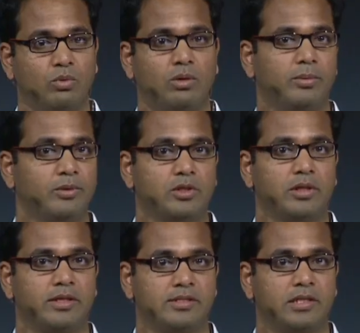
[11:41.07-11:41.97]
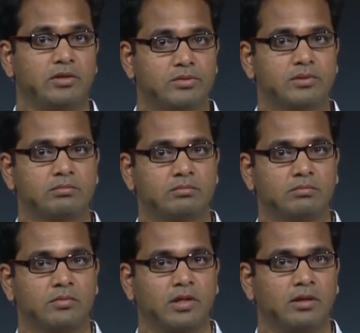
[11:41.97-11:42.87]
more about incentives.
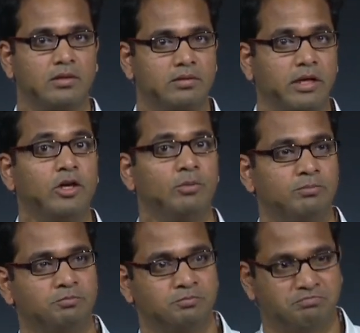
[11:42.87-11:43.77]
Thank you.